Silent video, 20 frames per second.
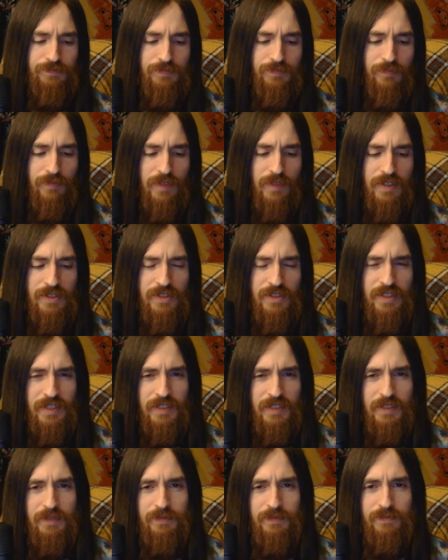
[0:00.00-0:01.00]
is
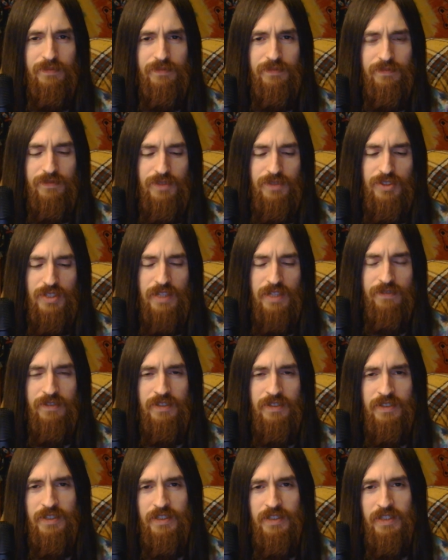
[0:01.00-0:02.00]
like
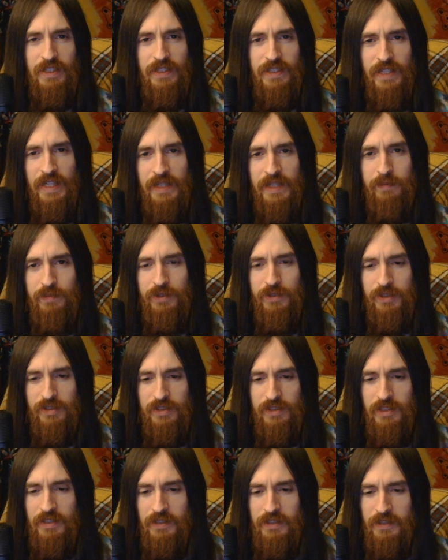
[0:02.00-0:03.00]
7 to 9 books
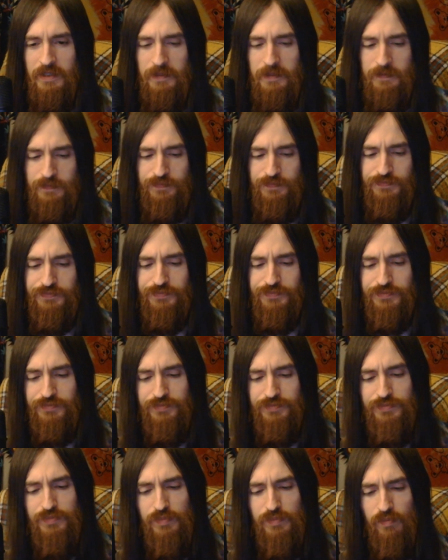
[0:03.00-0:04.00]
long.
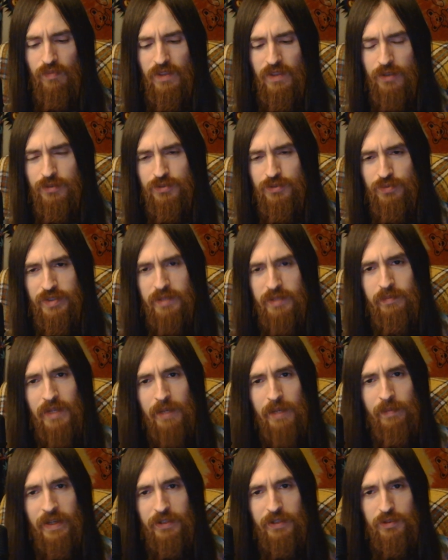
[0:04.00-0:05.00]
It was written by
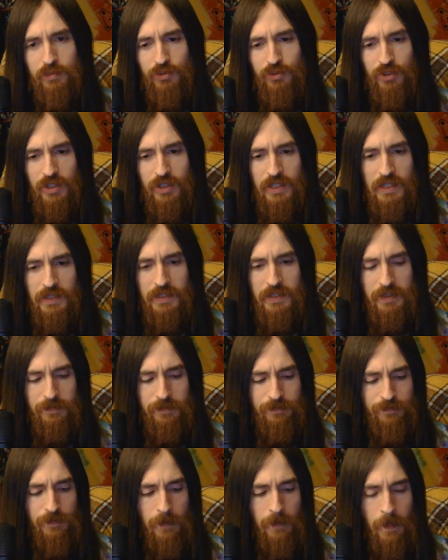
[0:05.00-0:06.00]
Michael Moorcock,
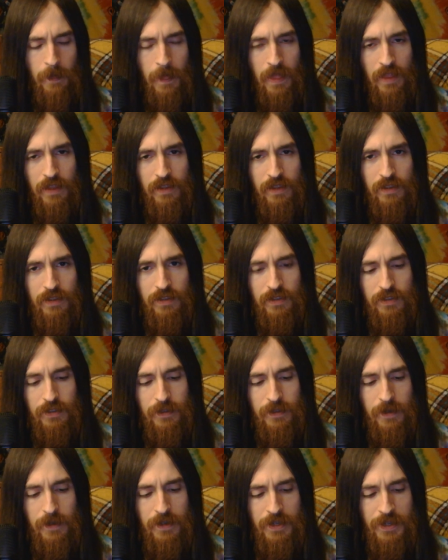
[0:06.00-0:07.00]

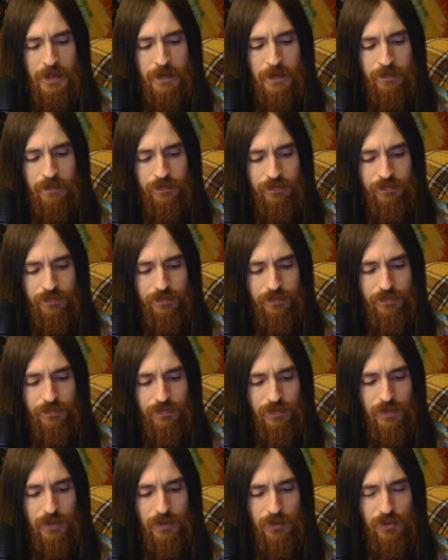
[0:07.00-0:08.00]

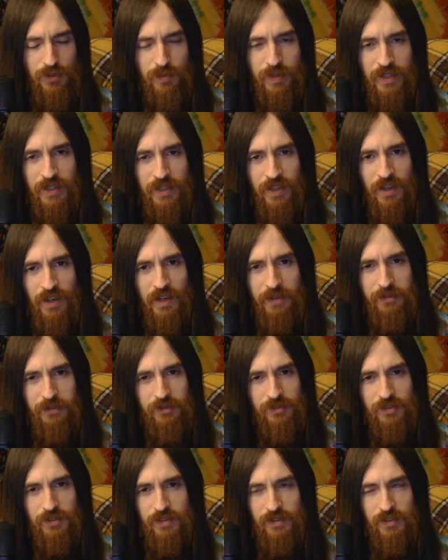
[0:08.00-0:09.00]
who's been an author
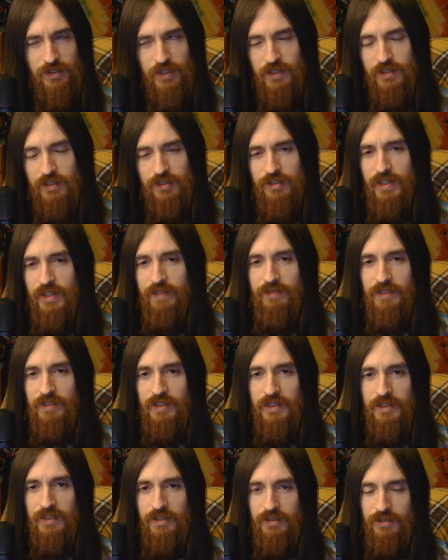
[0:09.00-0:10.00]
since the
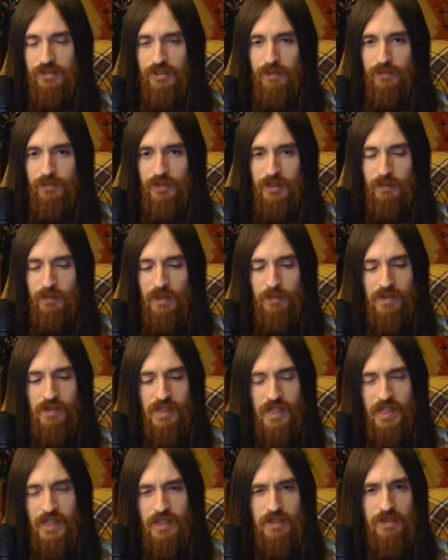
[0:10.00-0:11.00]
70s or something, maybe the
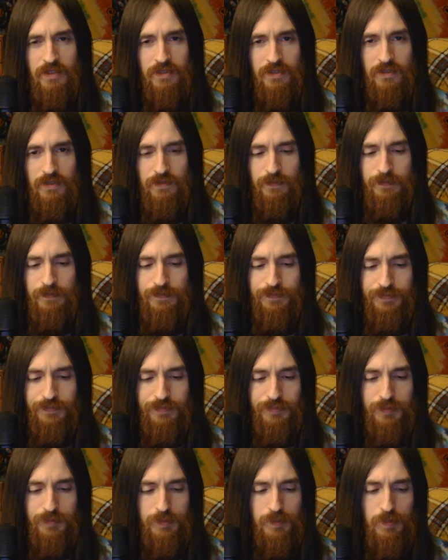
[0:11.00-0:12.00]
80s.
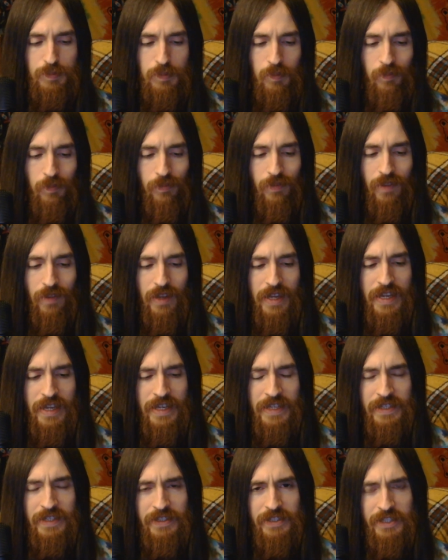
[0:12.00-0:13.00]

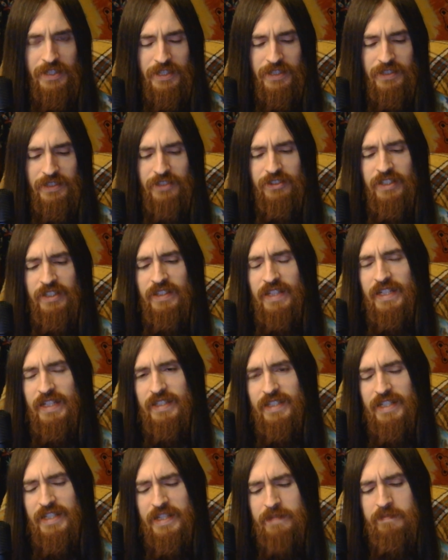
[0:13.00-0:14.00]
And during that
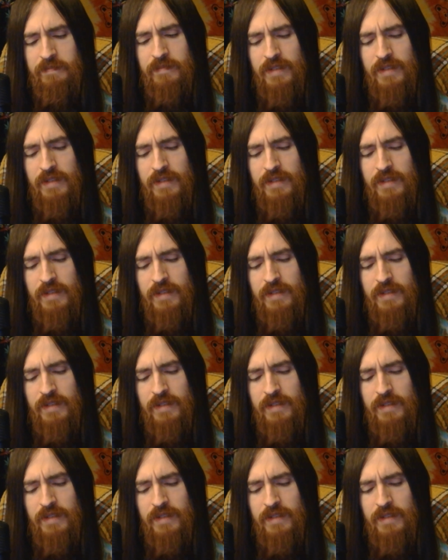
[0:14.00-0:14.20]
time,